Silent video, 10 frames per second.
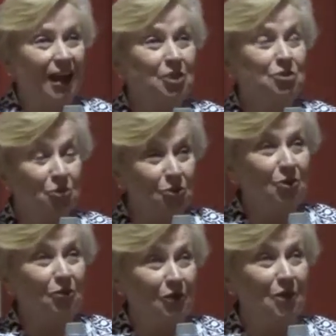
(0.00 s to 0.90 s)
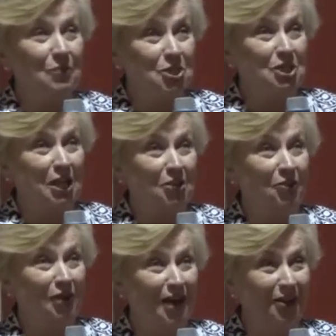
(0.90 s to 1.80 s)
You do look very much like
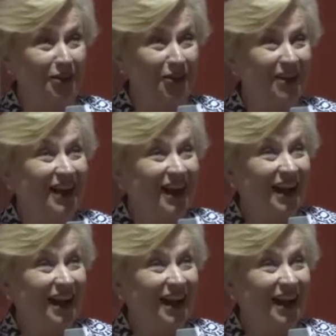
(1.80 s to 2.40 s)
your father.